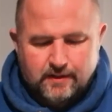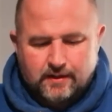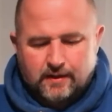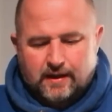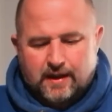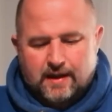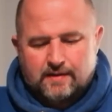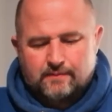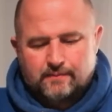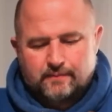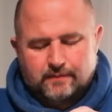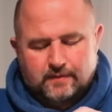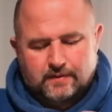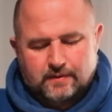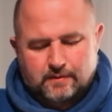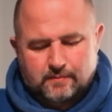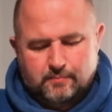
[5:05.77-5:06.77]
Again,
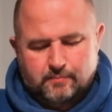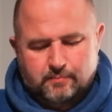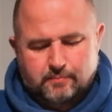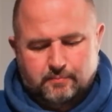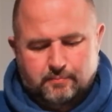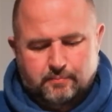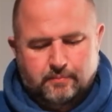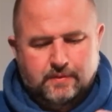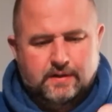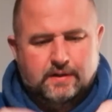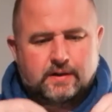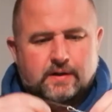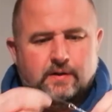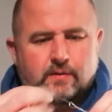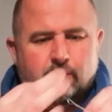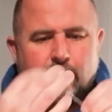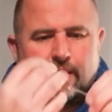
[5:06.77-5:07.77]

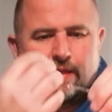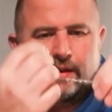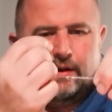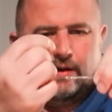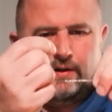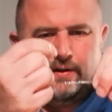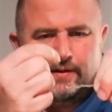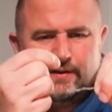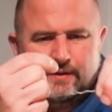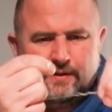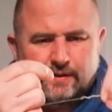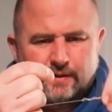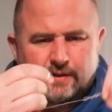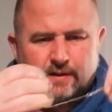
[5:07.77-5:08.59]
wet the line.